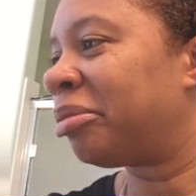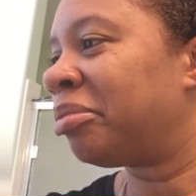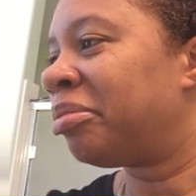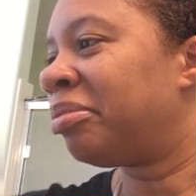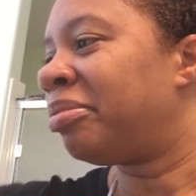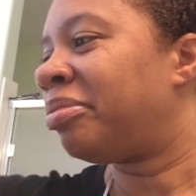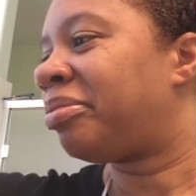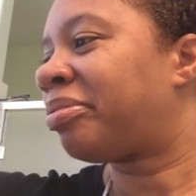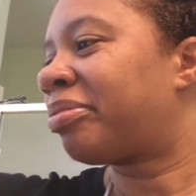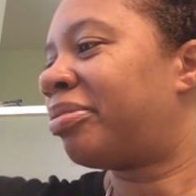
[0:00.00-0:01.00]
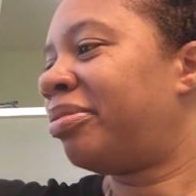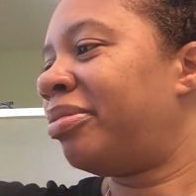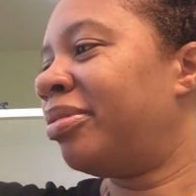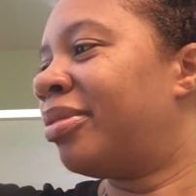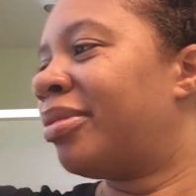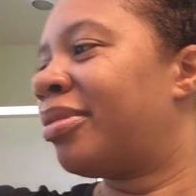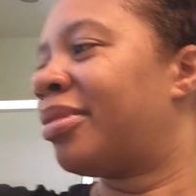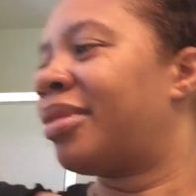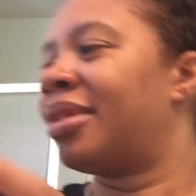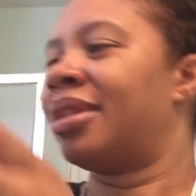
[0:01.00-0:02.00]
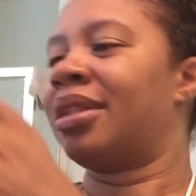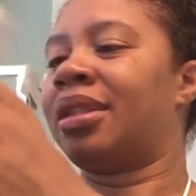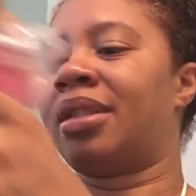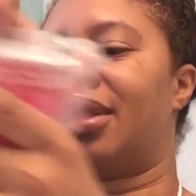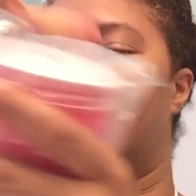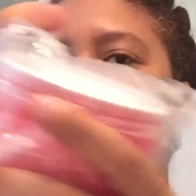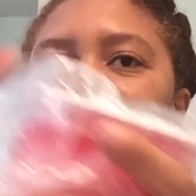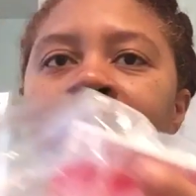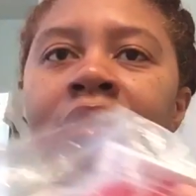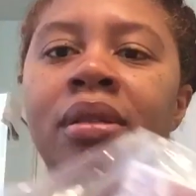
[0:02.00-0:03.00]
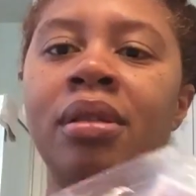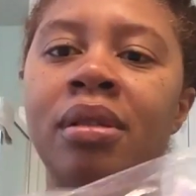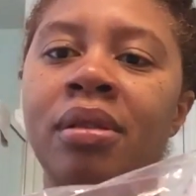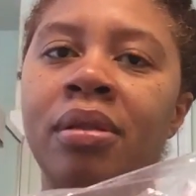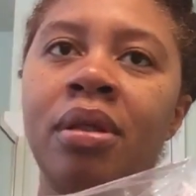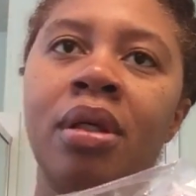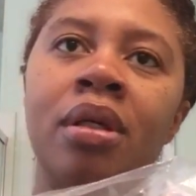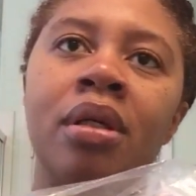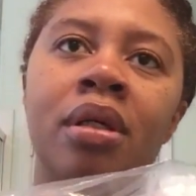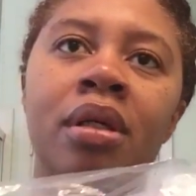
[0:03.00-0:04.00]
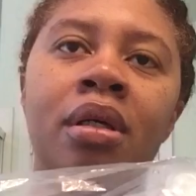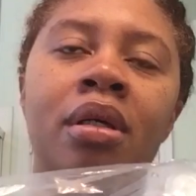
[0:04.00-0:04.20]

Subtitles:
No one is speaking in this clip.